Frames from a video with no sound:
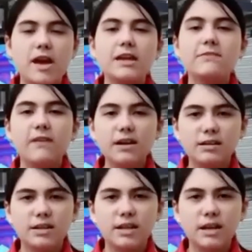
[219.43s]
And
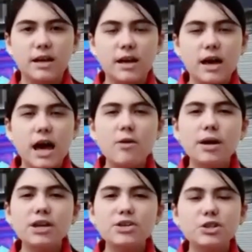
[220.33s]
finally, how
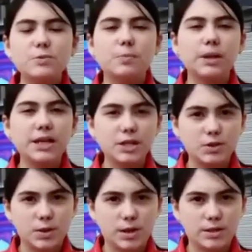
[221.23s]
can you explain
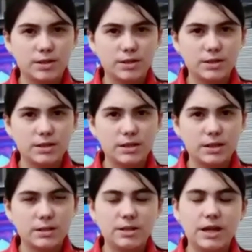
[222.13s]
to us,
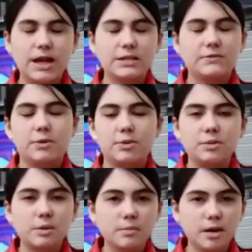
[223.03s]
in the case of your
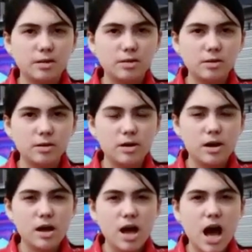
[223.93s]
atomic model,
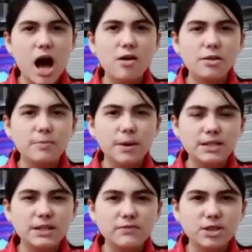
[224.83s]
how the
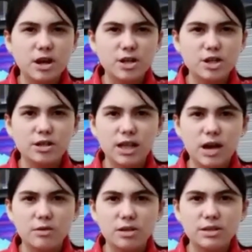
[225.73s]
positive charge
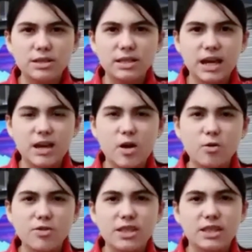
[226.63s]
cloud could stay
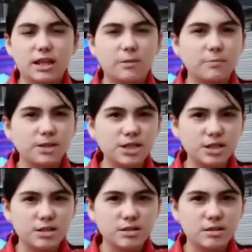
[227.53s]
held in that
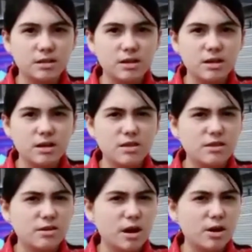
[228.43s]
composition?
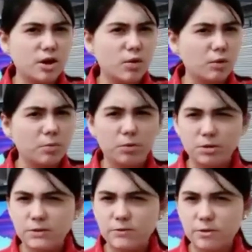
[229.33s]
There are no
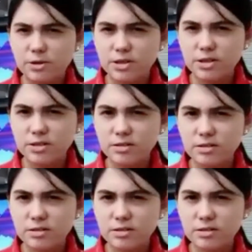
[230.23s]
repulsive forces?